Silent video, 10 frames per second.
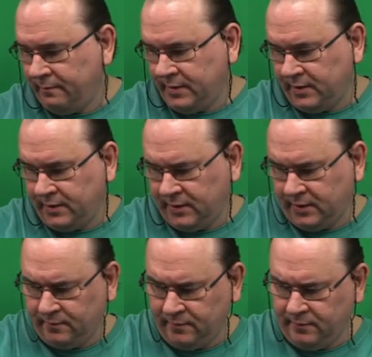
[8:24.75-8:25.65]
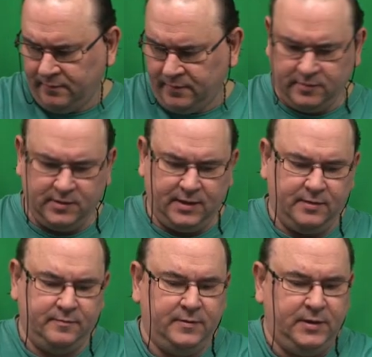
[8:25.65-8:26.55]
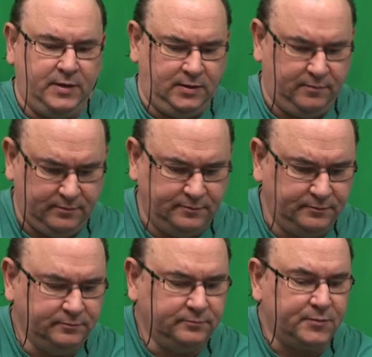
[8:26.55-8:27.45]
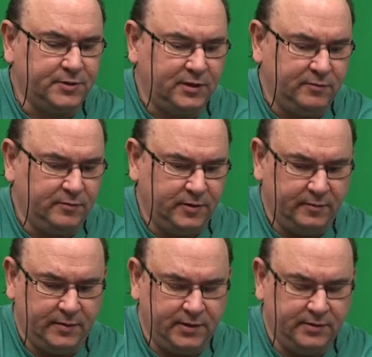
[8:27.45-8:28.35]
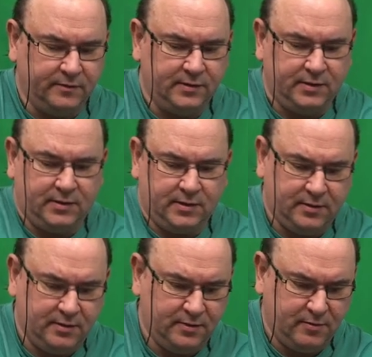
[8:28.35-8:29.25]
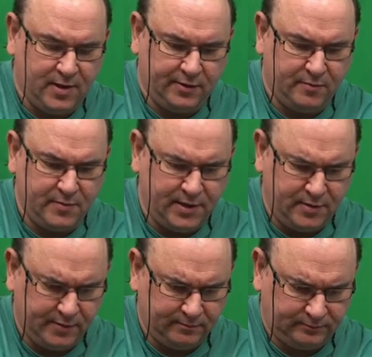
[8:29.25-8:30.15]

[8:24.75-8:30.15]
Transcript: And um, also had a problem where many of the, uh, well not many, but